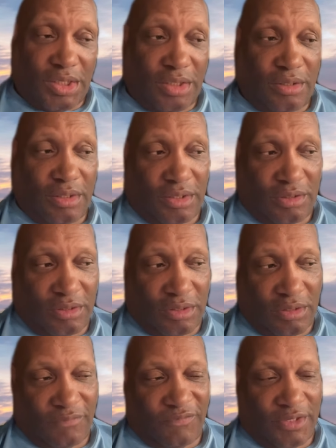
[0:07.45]
anything I say
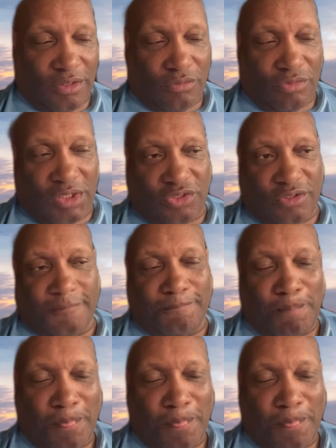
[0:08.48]
in these videos. Listen,